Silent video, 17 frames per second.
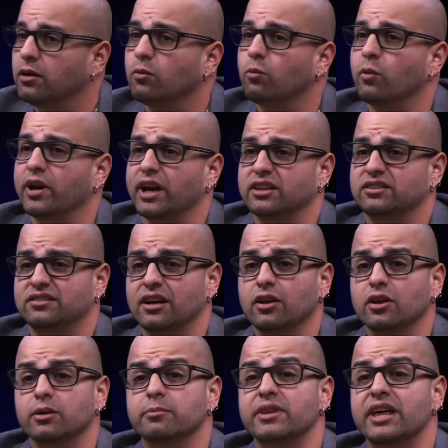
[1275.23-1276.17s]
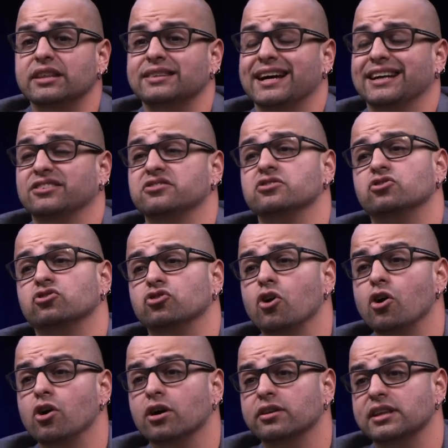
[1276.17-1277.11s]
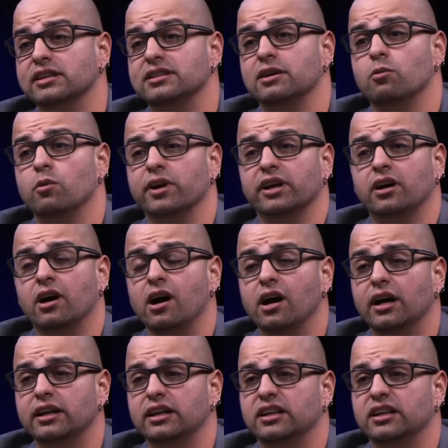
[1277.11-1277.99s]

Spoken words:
When I tell him that that's the song that they want to cut,